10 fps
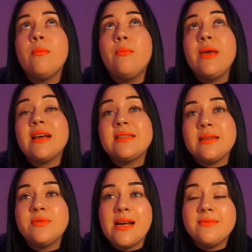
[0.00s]
because
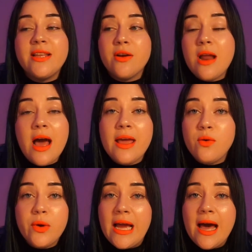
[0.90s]
sometimes they're not
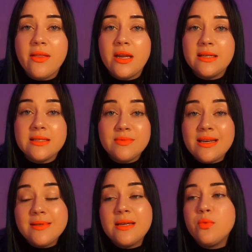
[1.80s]
in reality.
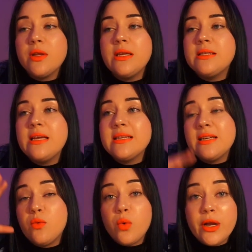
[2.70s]
Sometimes it really
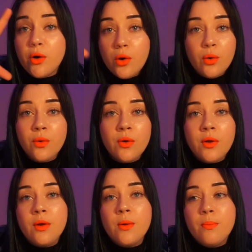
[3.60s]
isn't real.
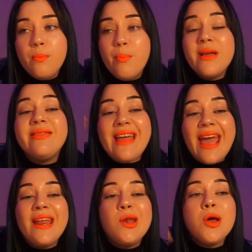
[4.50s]
But
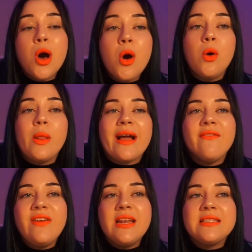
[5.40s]
they know, like
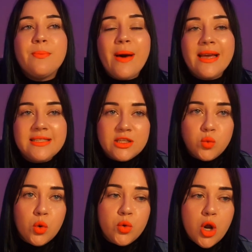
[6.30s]
a Venus and Pisces
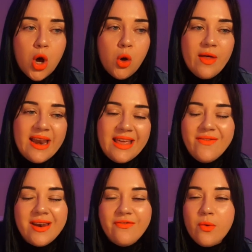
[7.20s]
will know that
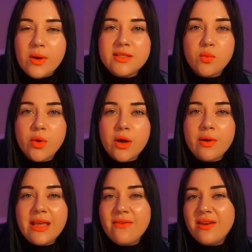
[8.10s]
even if it wasn't real,
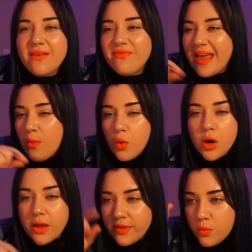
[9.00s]
and even if they
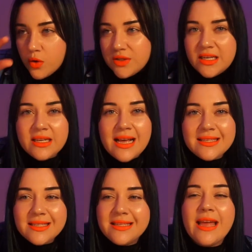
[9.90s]
were in the rose-tinted
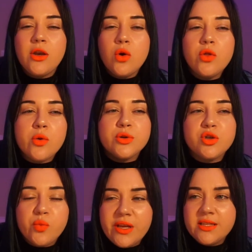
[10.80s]
glasses, they knew there
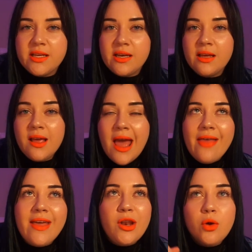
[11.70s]
was a reason,
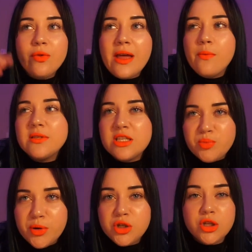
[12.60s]
and they knew that it was a
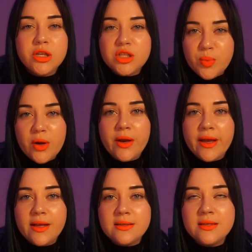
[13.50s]
spiritual
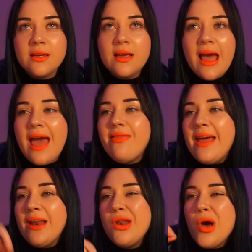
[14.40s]
experience. And
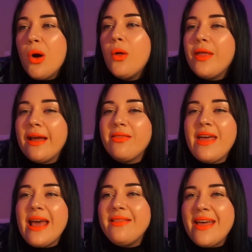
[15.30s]
they know, like,
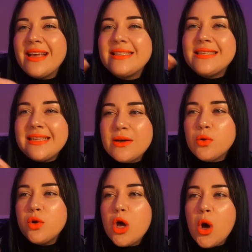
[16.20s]
they
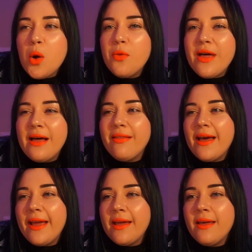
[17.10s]
still know that,
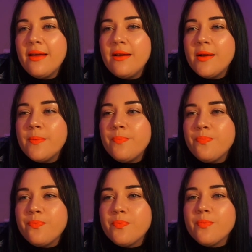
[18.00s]
like,
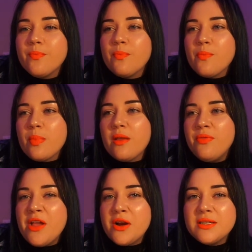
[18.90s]

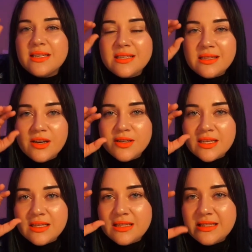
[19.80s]
there's
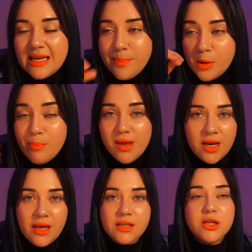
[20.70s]
a deeper
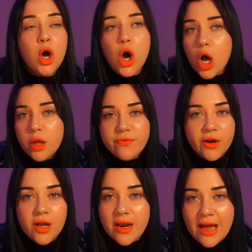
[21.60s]
meaning to all of
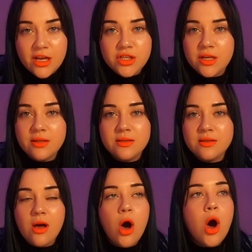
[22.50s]
their connections.